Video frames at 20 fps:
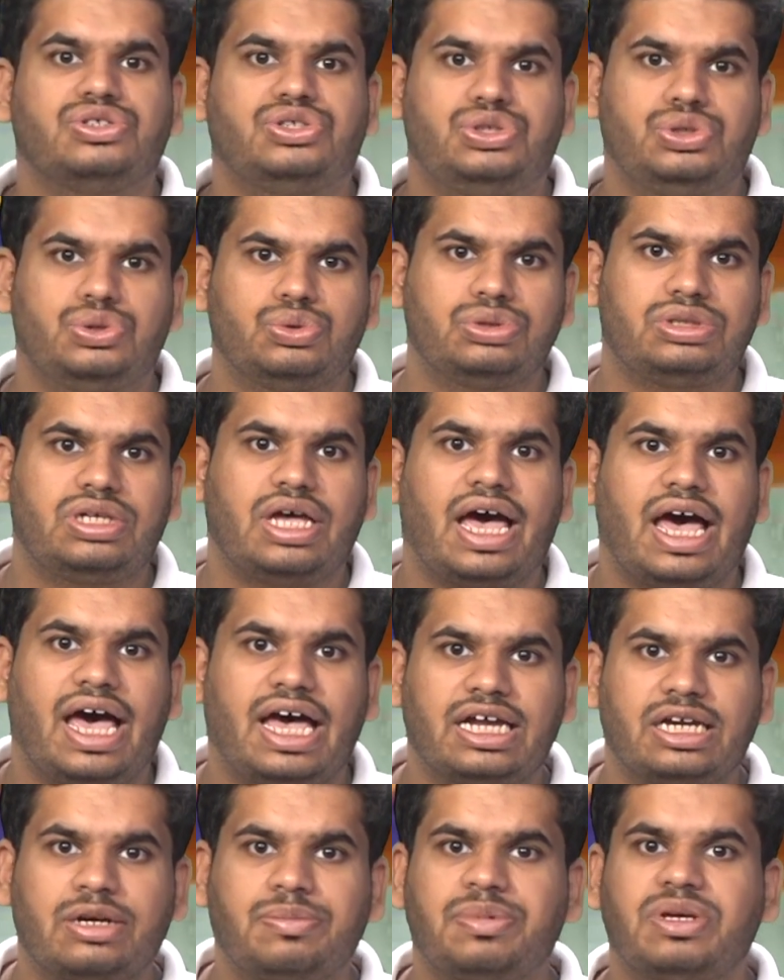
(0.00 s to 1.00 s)
Jews
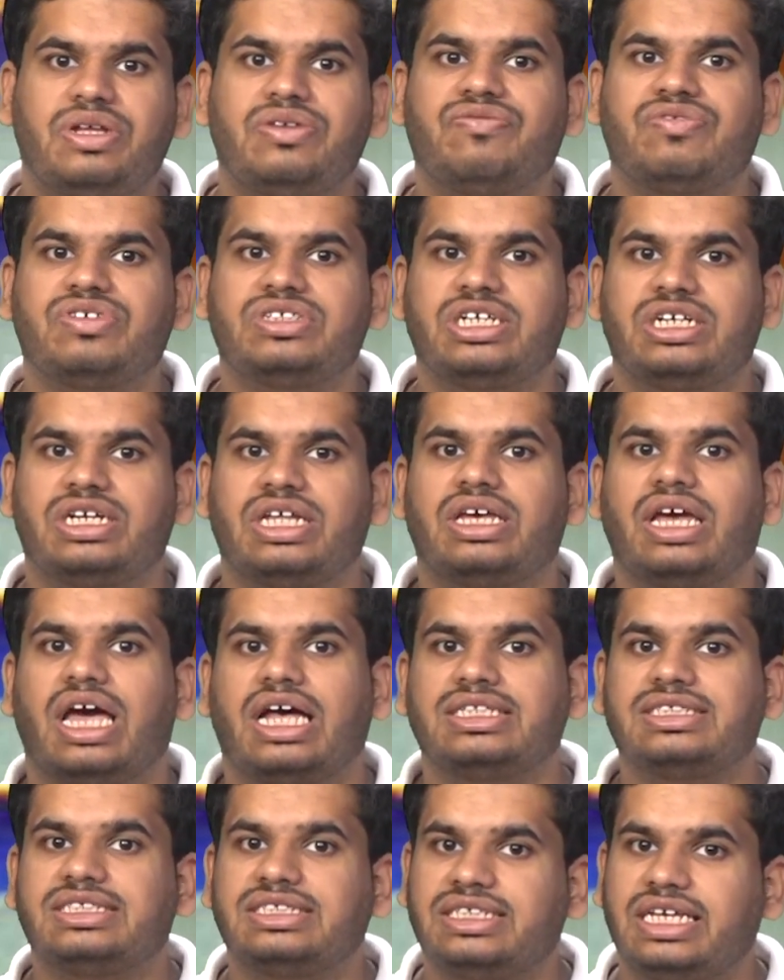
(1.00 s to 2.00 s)
had been visiting
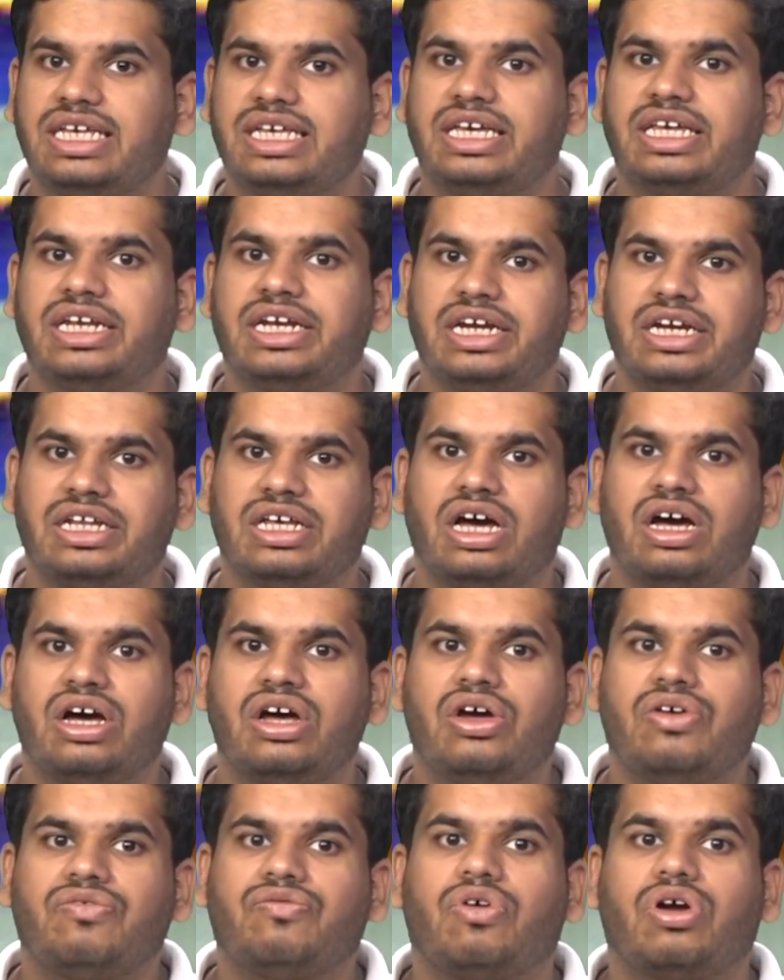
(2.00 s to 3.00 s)
and staying in India
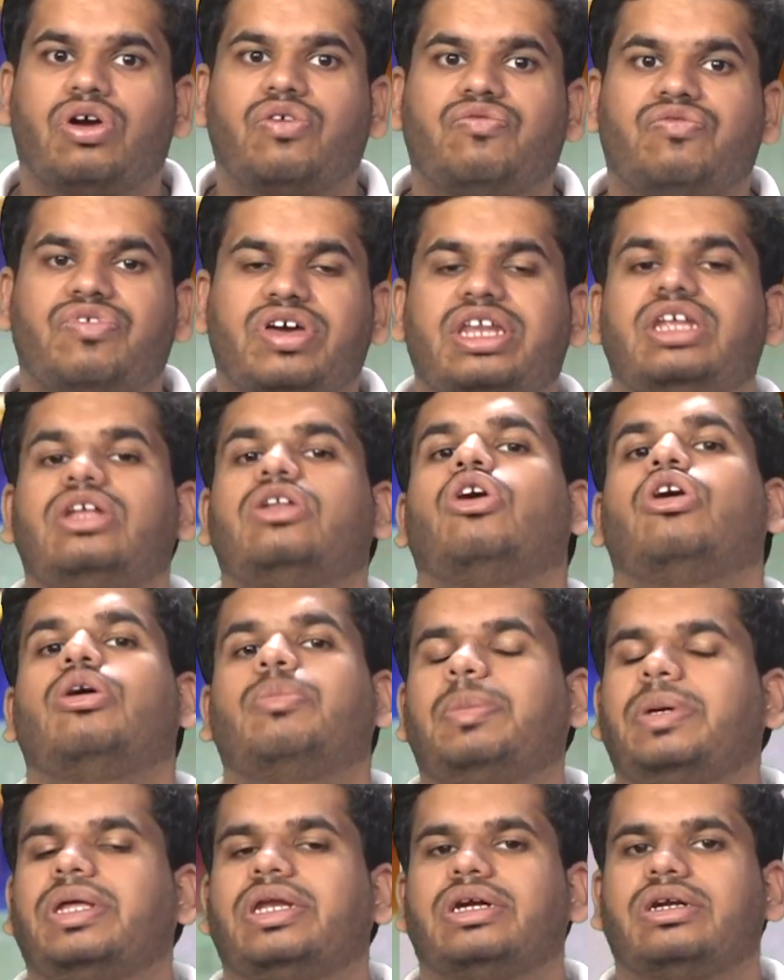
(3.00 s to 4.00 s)
for a very
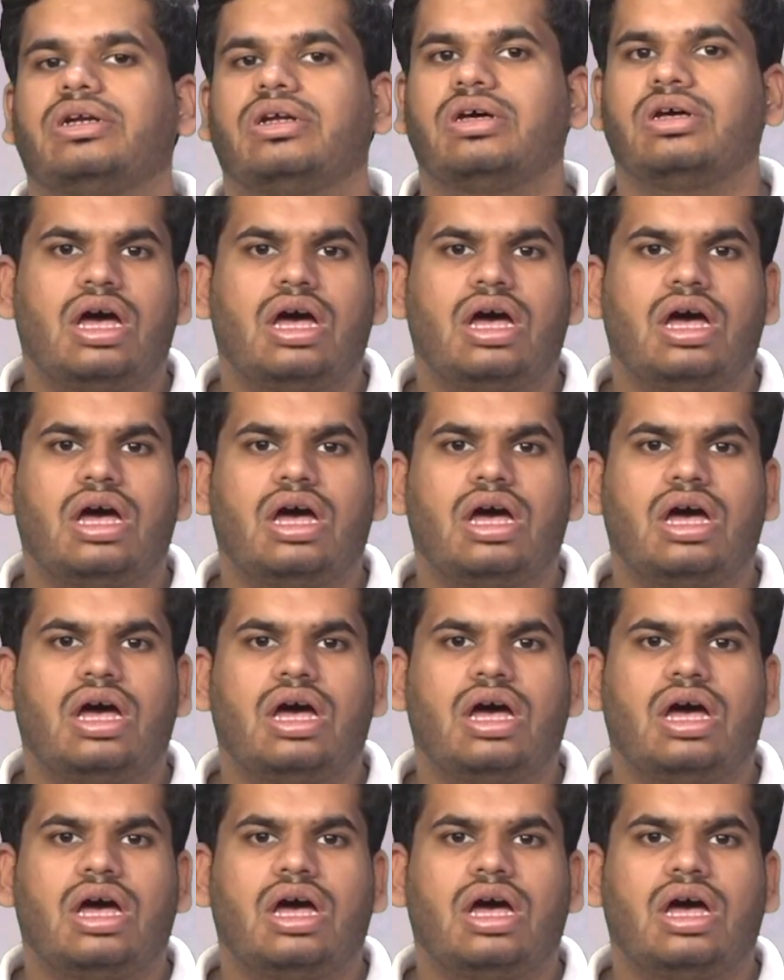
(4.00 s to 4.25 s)
long period